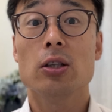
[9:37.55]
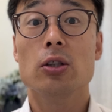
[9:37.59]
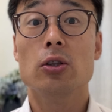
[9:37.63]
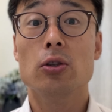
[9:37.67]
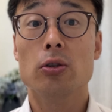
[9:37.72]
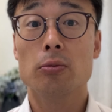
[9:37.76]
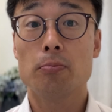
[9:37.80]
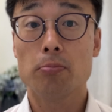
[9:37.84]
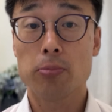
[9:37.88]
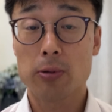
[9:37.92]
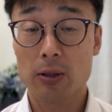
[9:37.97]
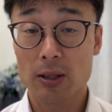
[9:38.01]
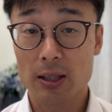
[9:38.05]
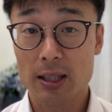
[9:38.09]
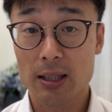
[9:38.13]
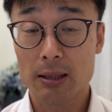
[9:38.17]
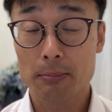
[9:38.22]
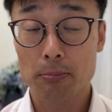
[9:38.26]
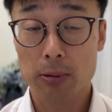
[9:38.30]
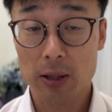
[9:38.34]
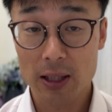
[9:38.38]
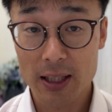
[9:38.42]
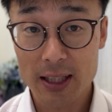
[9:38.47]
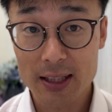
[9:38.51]
you
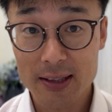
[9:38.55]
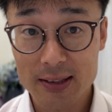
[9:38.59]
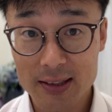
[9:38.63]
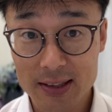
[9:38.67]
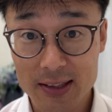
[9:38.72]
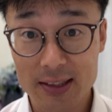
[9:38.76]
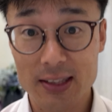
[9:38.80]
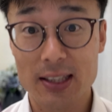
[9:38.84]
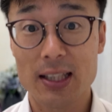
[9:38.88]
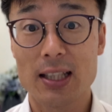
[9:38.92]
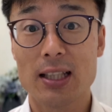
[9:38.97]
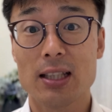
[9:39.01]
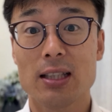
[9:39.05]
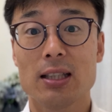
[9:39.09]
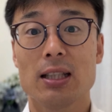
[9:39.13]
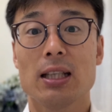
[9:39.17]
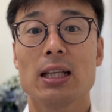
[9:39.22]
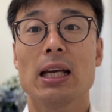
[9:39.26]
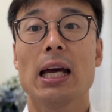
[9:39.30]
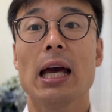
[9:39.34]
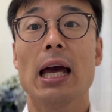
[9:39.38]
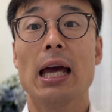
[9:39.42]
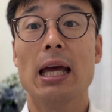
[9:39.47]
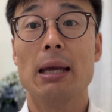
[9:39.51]
please seek
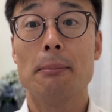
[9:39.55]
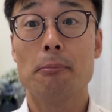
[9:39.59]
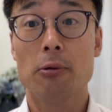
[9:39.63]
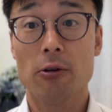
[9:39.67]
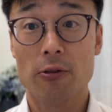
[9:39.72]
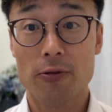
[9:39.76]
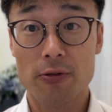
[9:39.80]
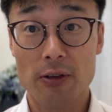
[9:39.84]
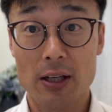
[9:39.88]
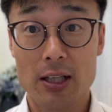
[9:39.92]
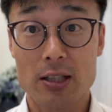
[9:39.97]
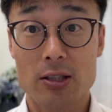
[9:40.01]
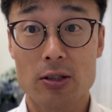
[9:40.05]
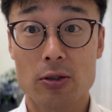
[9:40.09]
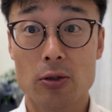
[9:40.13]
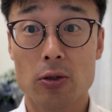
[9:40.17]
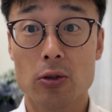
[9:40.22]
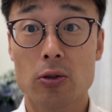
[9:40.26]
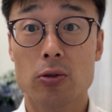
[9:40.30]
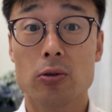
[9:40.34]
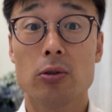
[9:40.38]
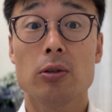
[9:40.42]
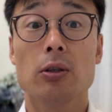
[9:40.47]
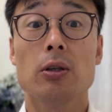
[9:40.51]
a
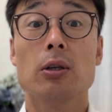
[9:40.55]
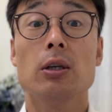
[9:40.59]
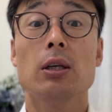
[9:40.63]
professional